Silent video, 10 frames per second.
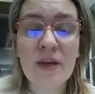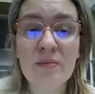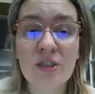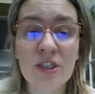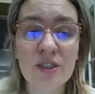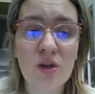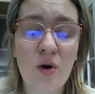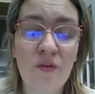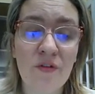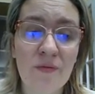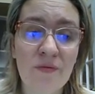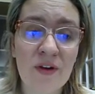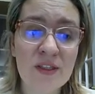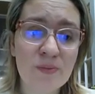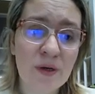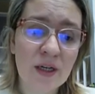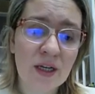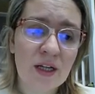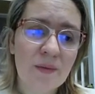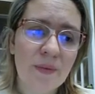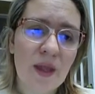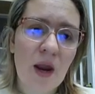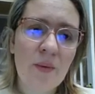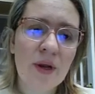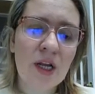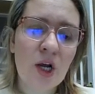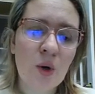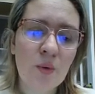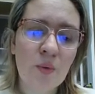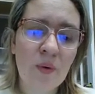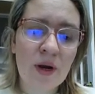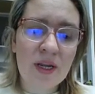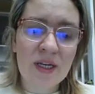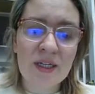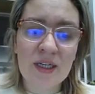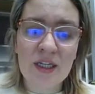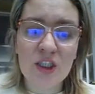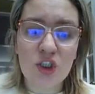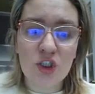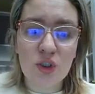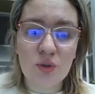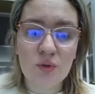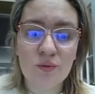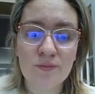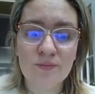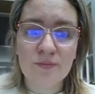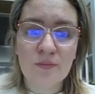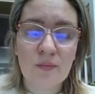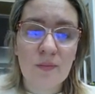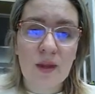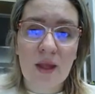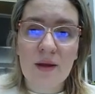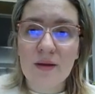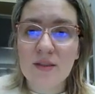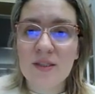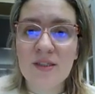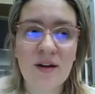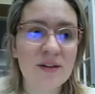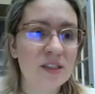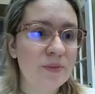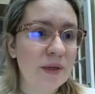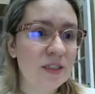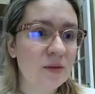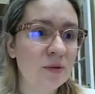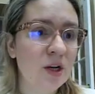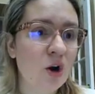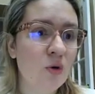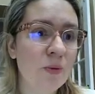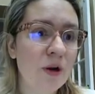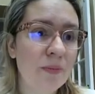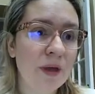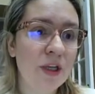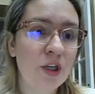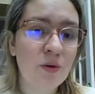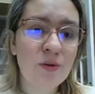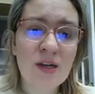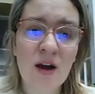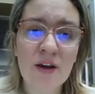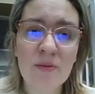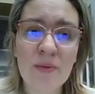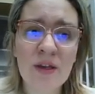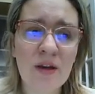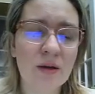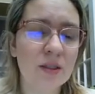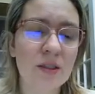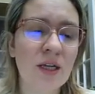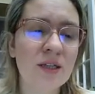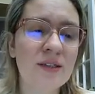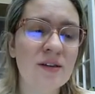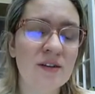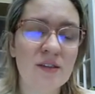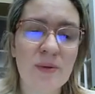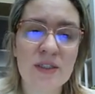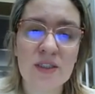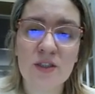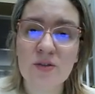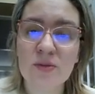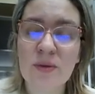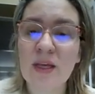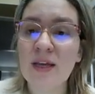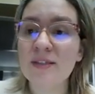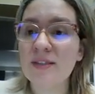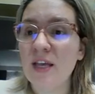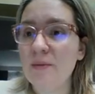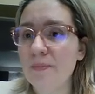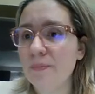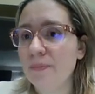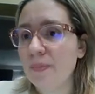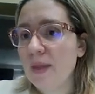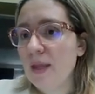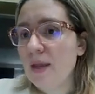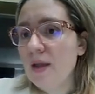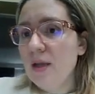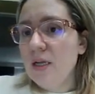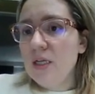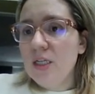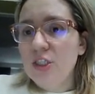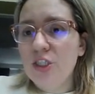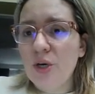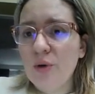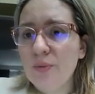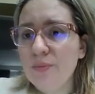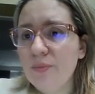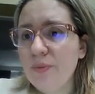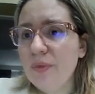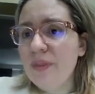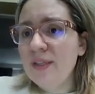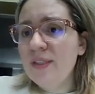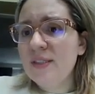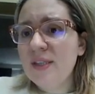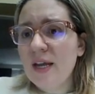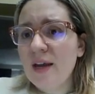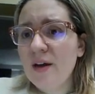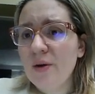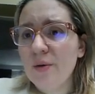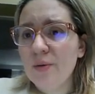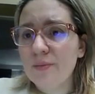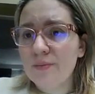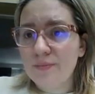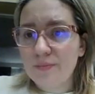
my images off from Facebook, and we're going to go right into Design Space. I'm going to open up a new document, not Design Space, excuse me, Inkscape. So this is how